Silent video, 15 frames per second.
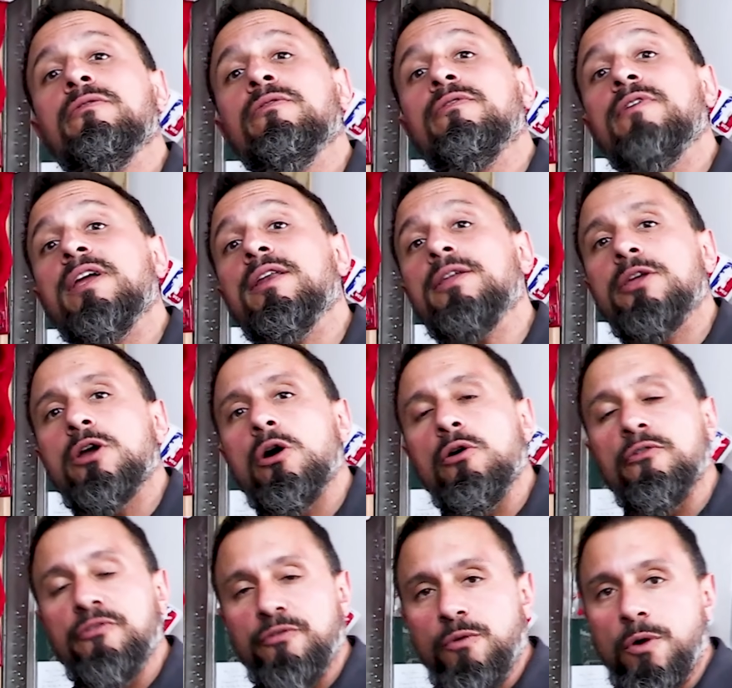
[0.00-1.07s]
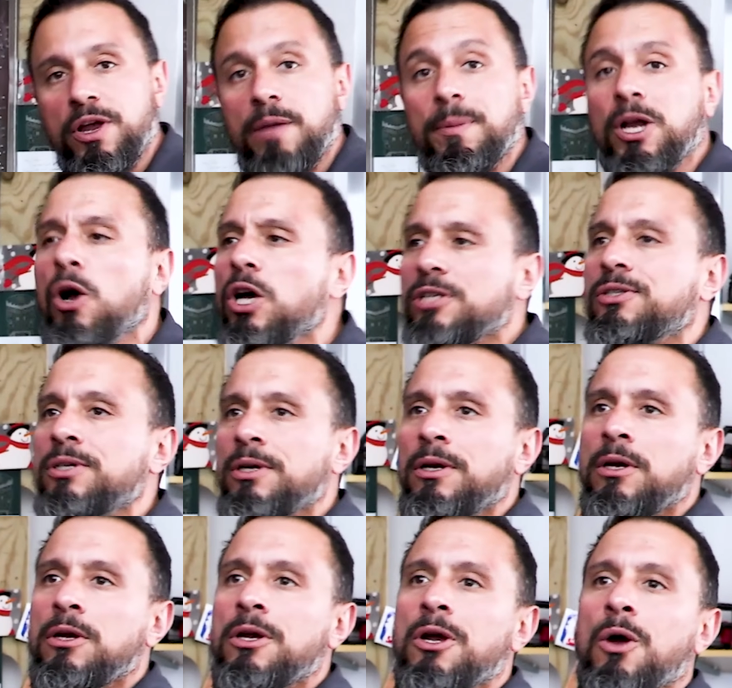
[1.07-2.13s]
video for you because
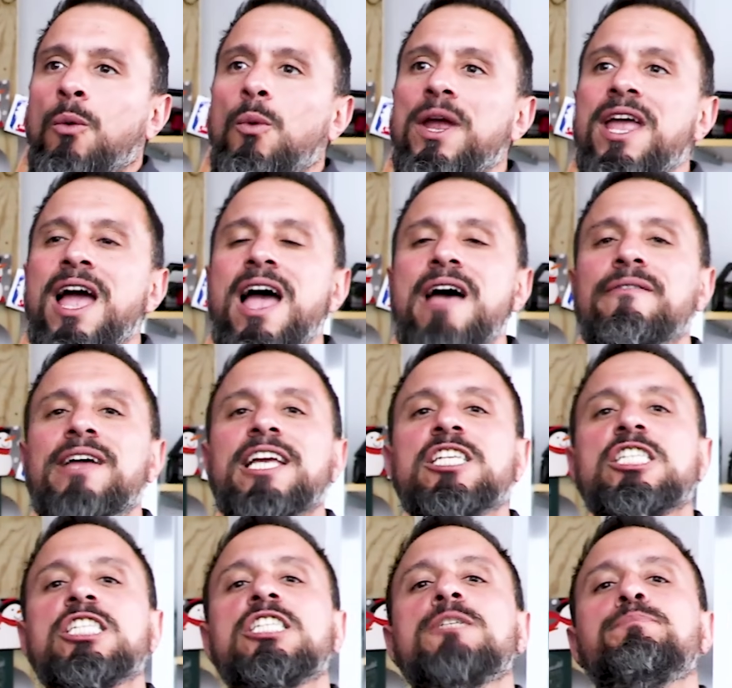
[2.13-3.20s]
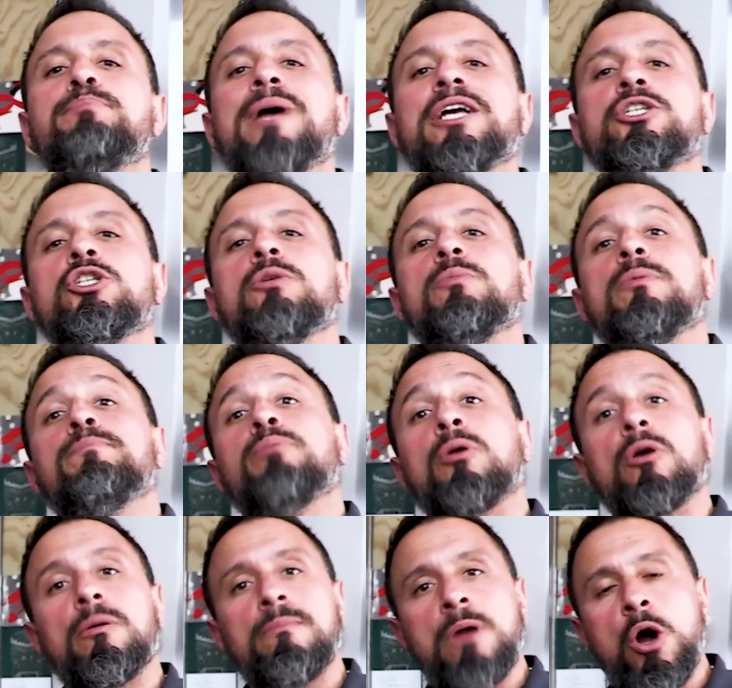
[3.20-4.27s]
we have a special
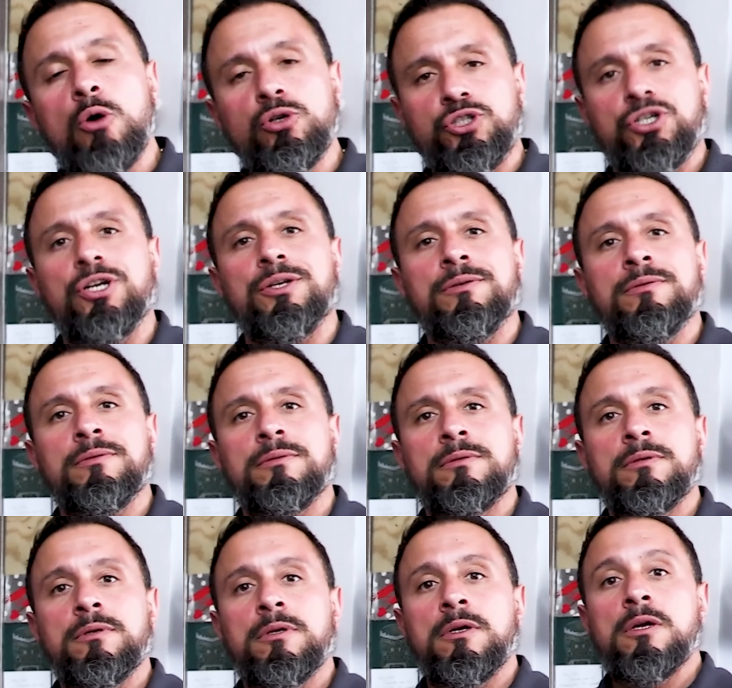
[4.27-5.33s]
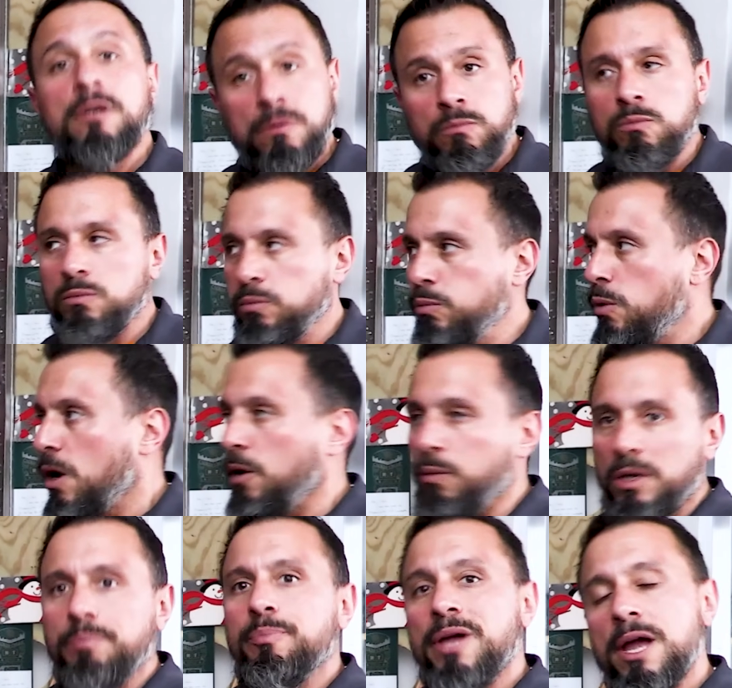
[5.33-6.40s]
promotion. Well,
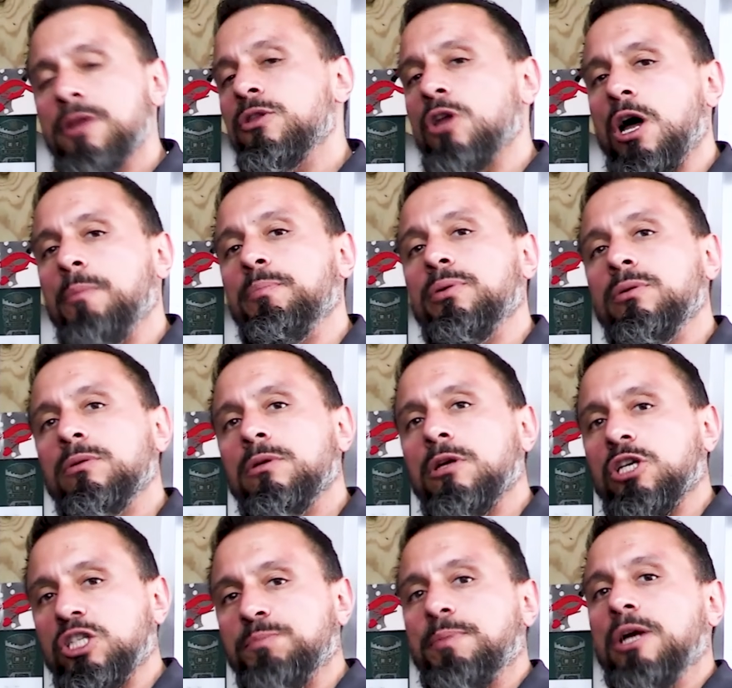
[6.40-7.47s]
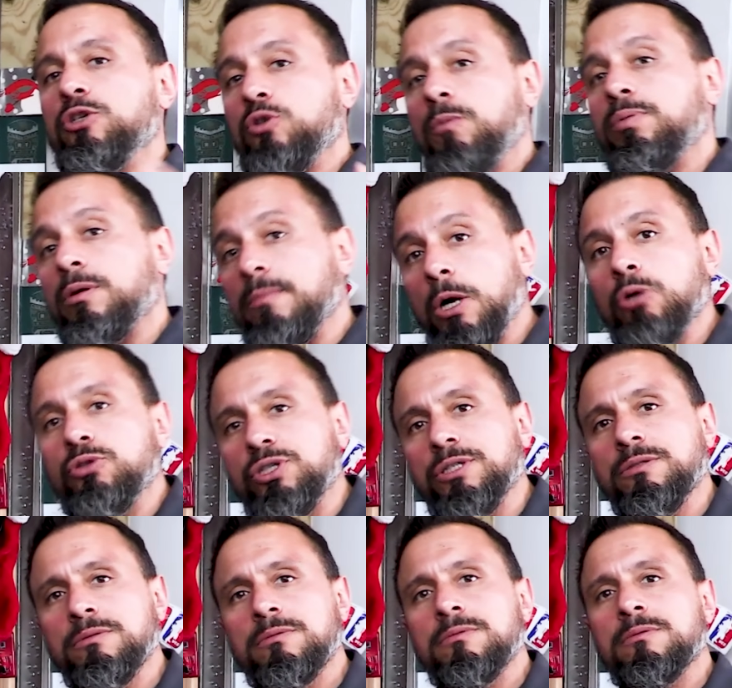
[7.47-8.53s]
we picked up a special
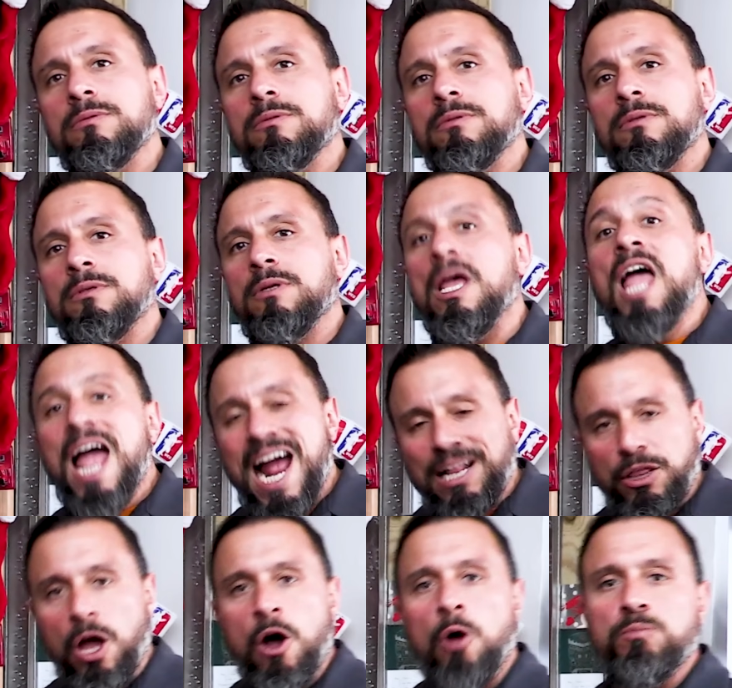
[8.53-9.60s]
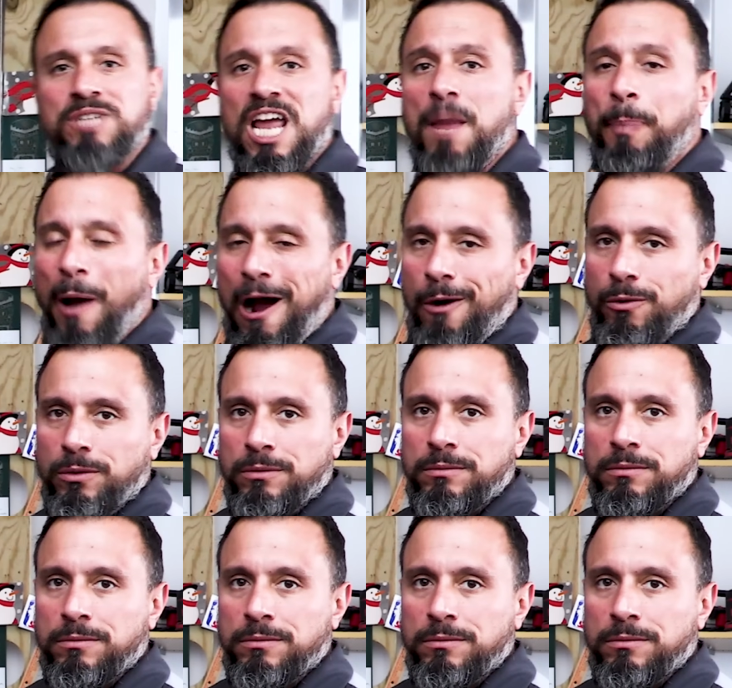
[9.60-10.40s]
promotion at the Home Depot.